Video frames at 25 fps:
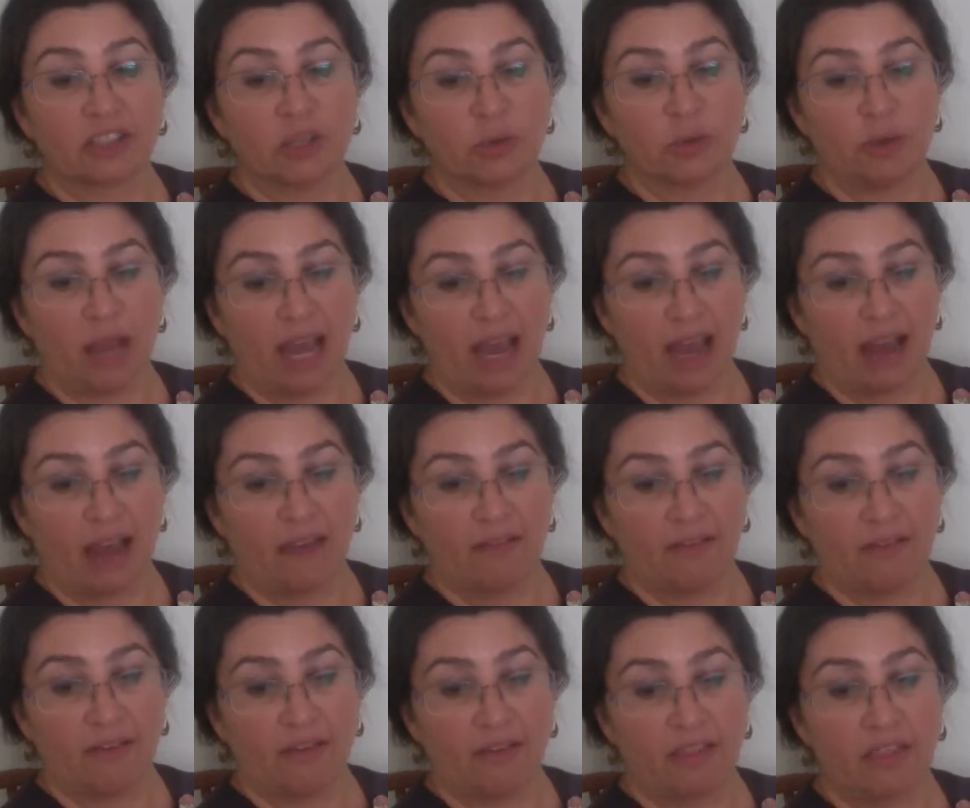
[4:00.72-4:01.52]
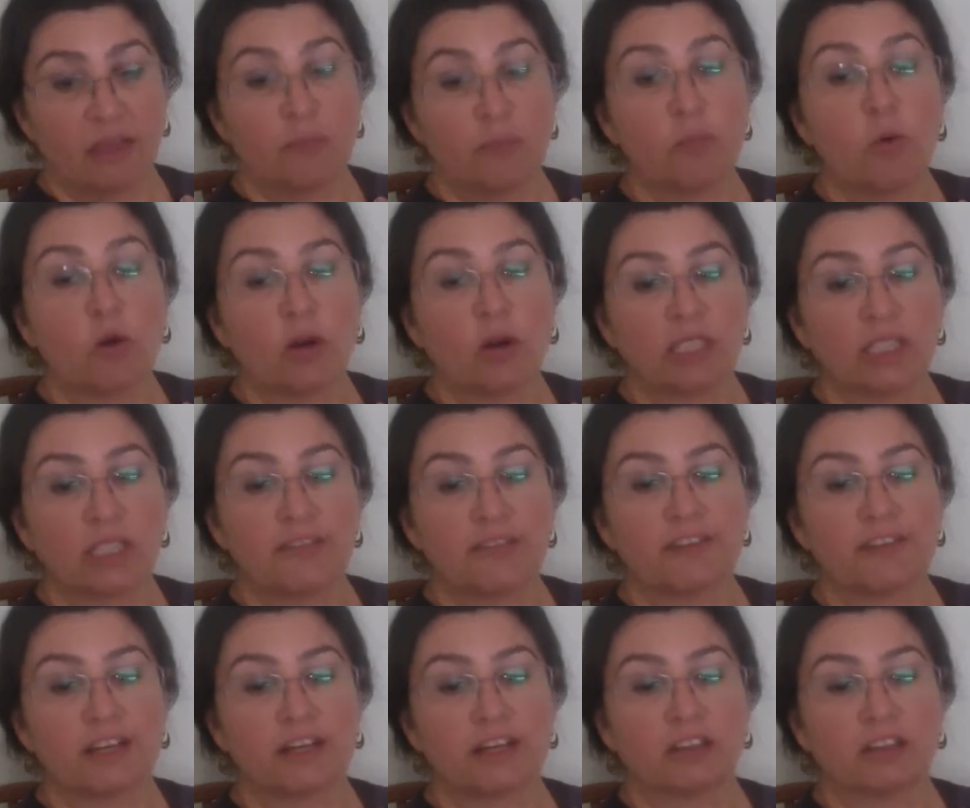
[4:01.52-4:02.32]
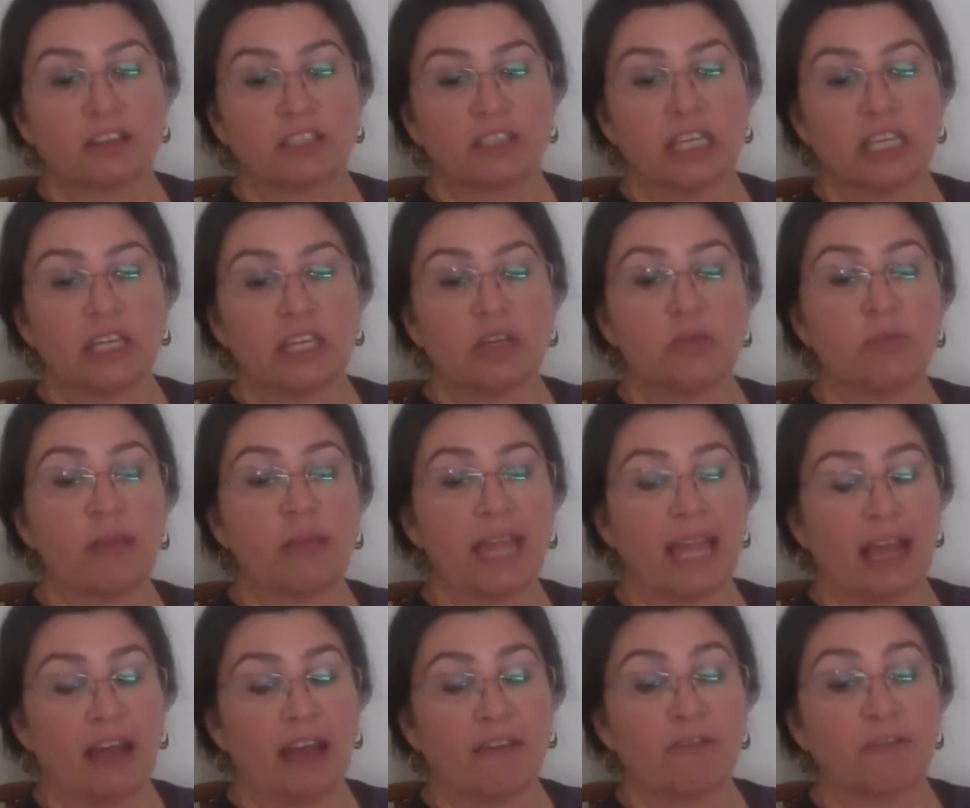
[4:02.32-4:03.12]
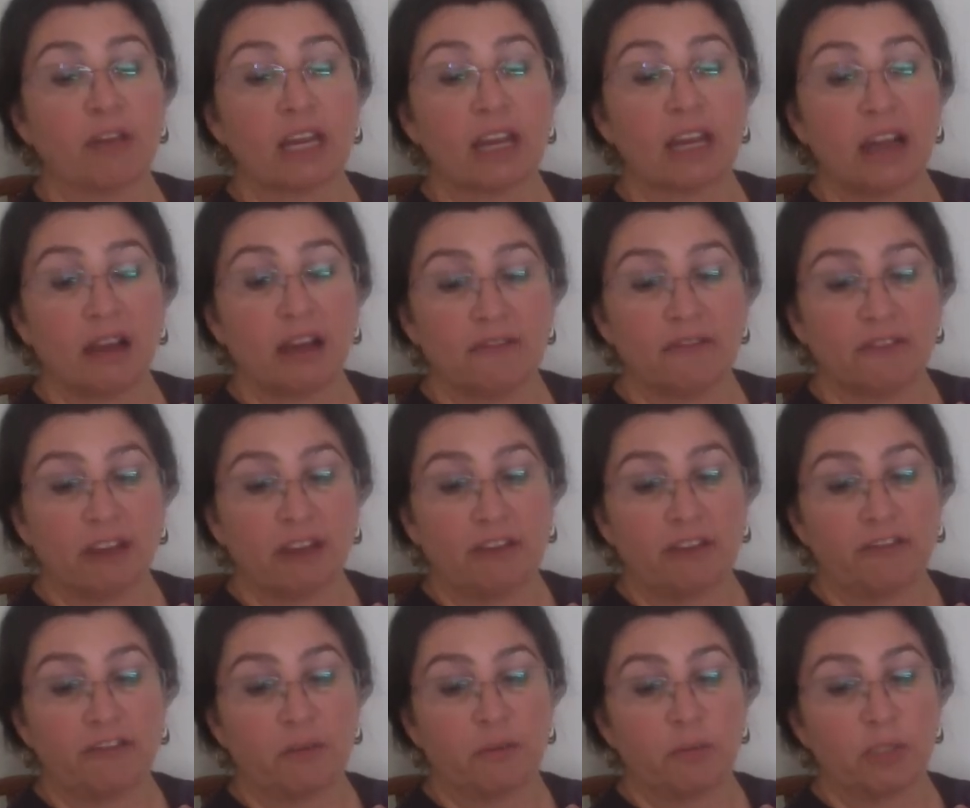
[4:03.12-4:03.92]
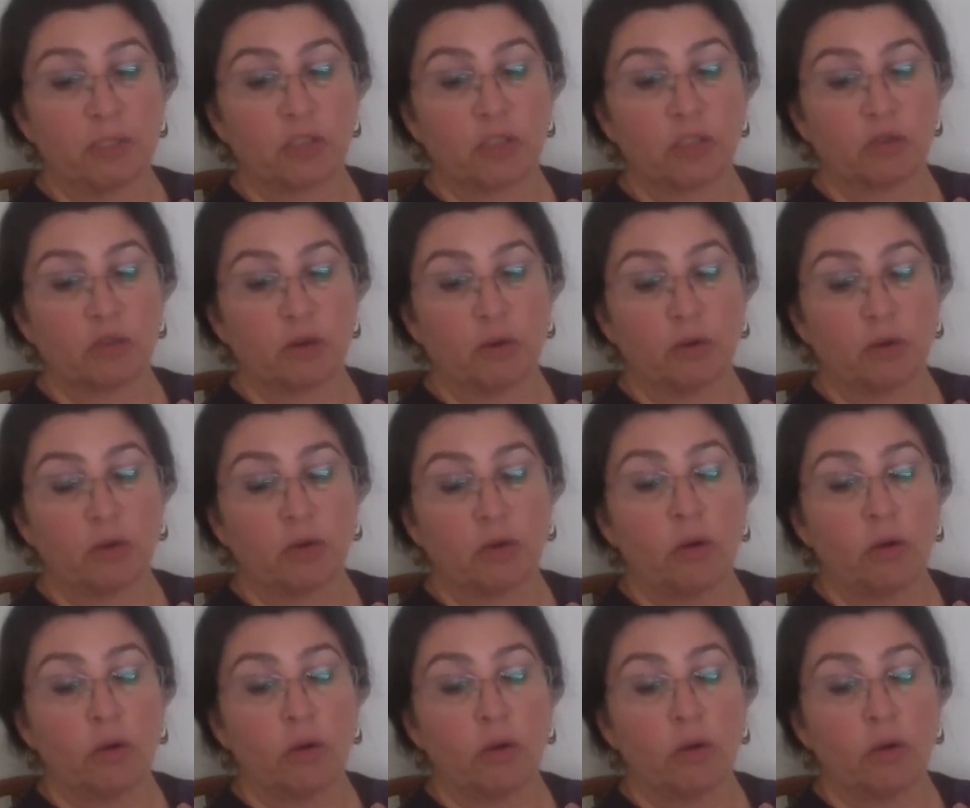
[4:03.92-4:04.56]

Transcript: you have, the more difficulty you may have recovering from a stroke,